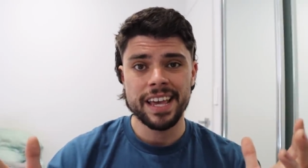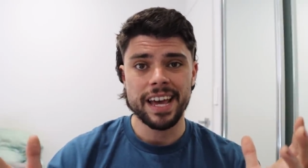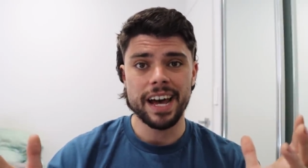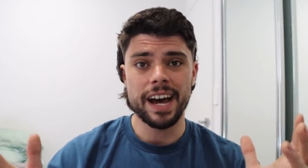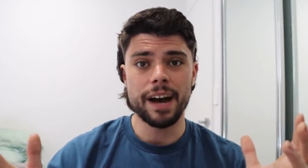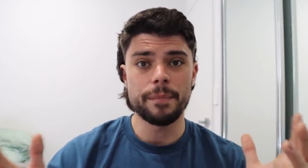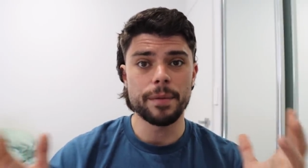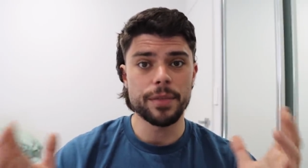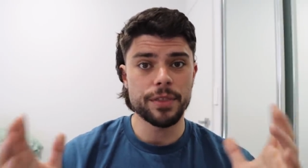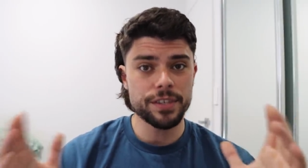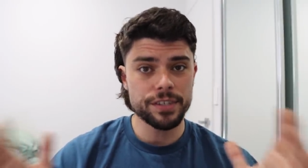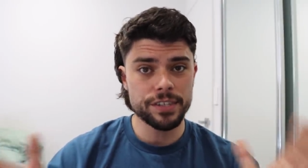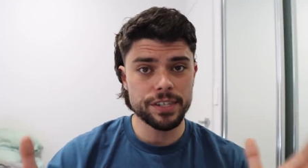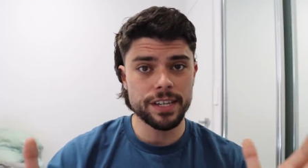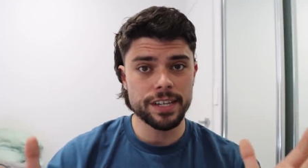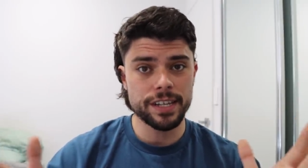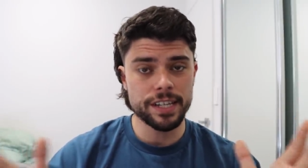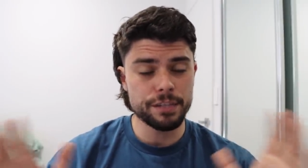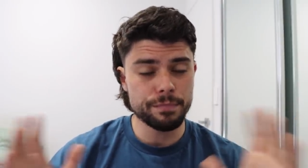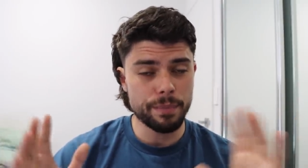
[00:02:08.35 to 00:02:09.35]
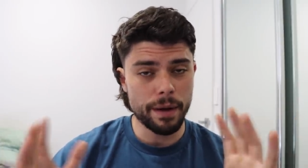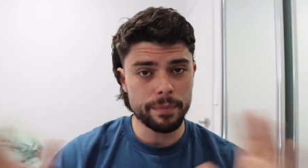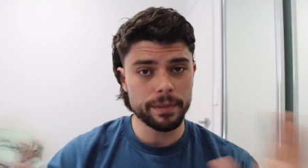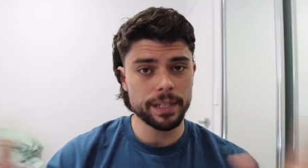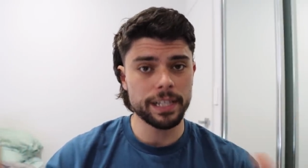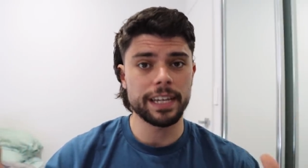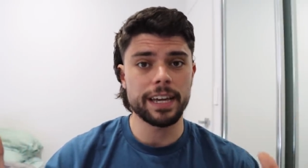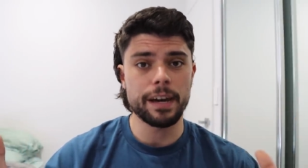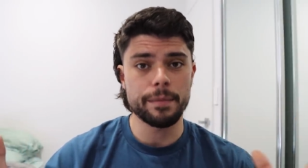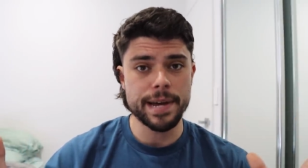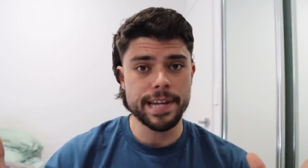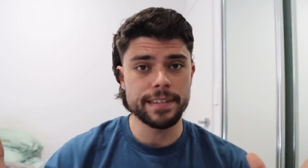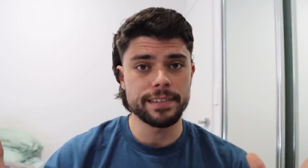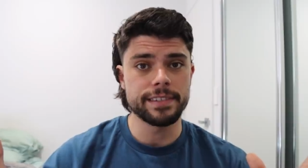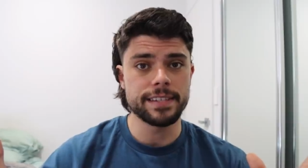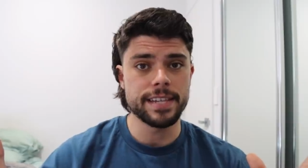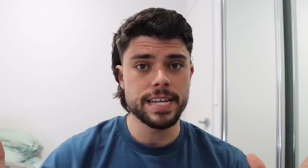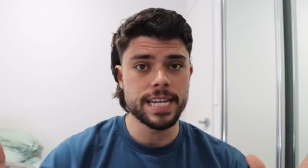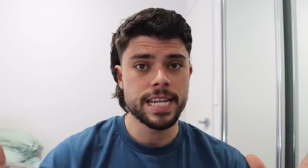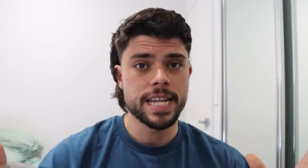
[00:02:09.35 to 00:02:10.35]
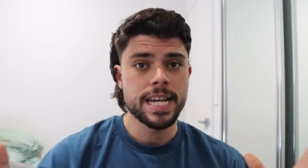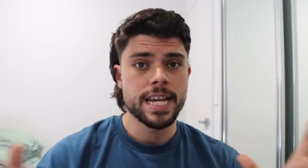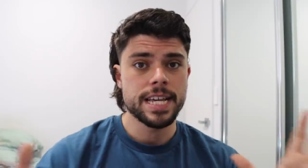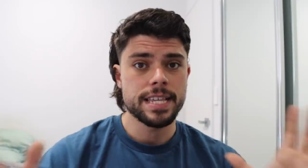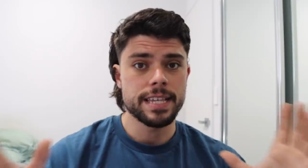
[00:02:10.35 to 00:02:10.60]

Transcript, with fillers: uh, but this year he's publicly come out and said